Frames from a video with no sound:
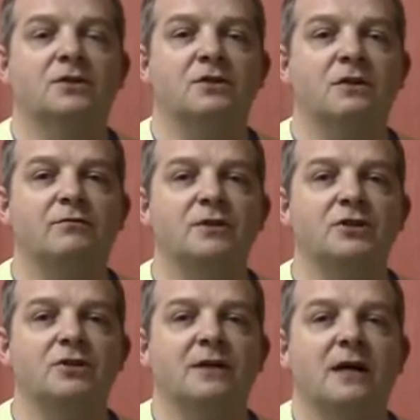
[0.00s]
So if we
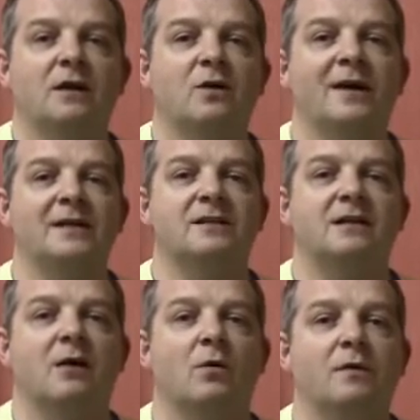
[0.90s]
tune our low E to
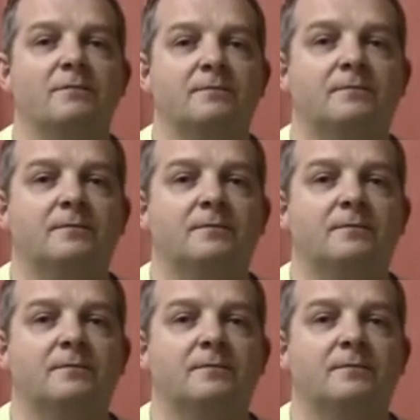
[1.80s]
that one,